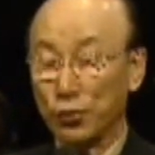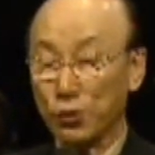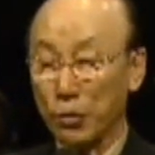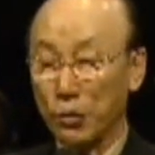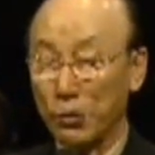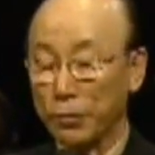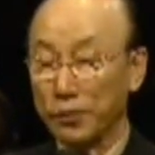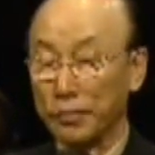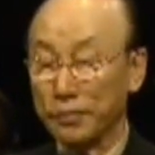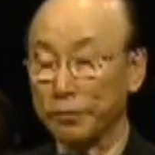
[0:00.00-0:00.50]

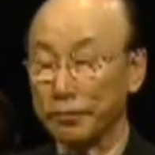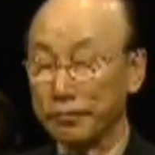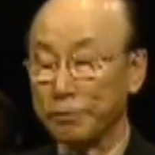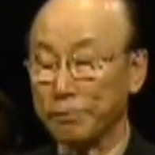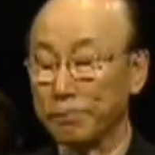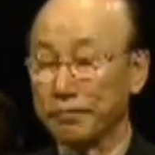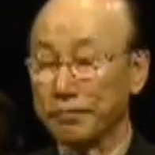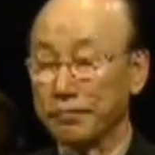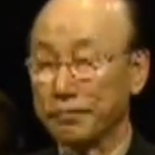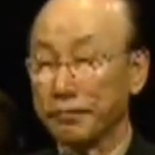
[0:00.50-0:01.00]
grow.
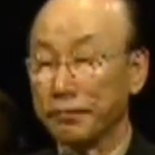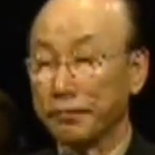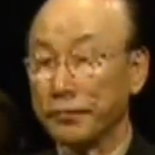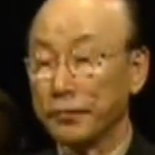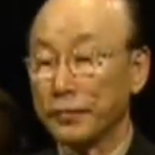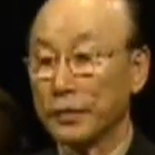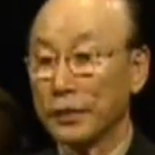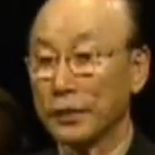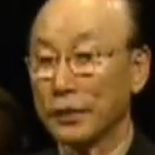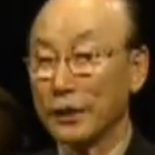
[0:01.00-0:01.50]

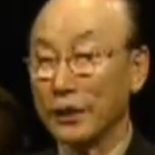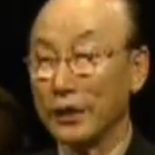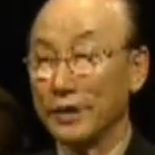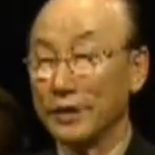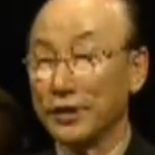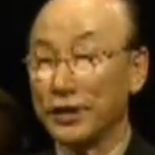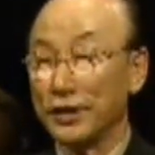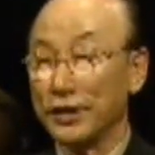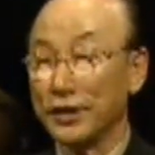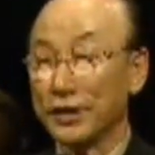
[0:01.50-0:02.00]

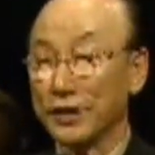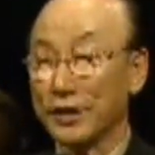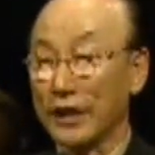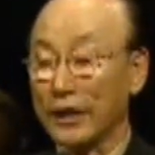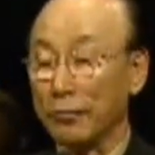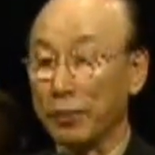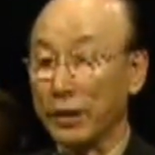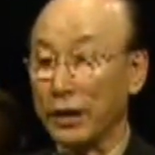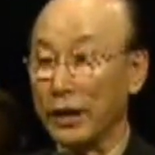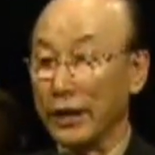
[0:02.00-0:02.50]
And she said,
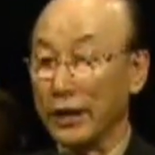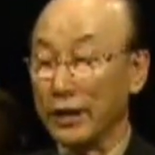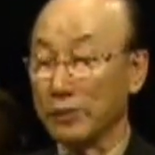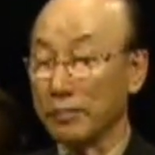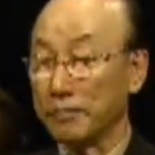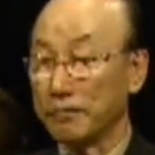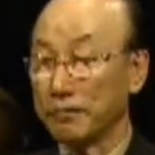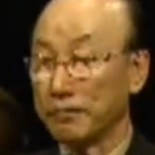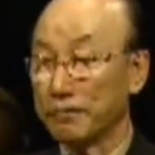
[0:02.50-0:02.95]
I believe.